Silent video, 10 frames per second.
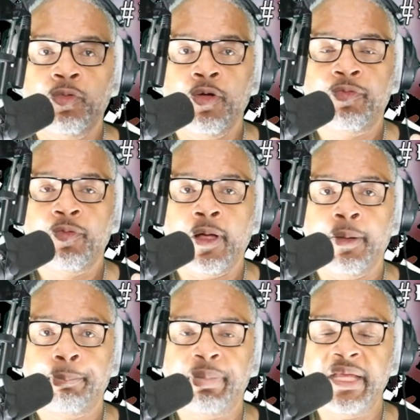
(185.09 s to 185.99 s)
with
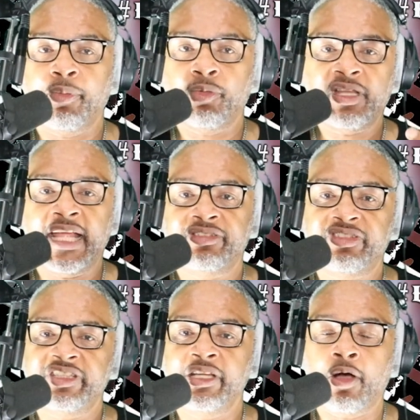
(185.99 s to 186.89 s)
people that
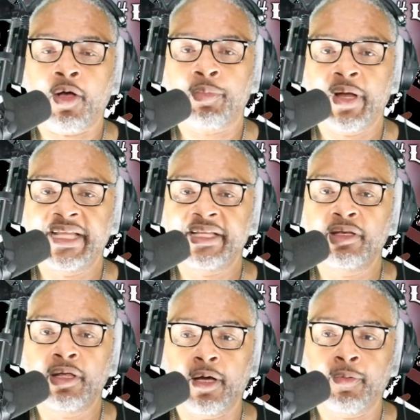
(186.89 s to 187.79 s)
she already
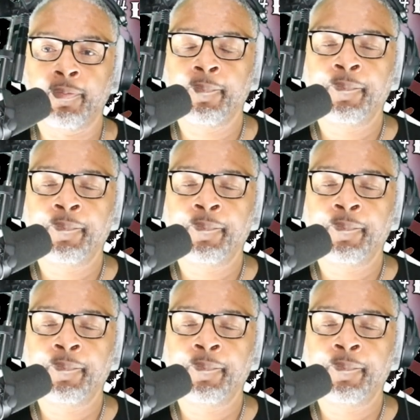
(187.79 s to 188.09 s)
know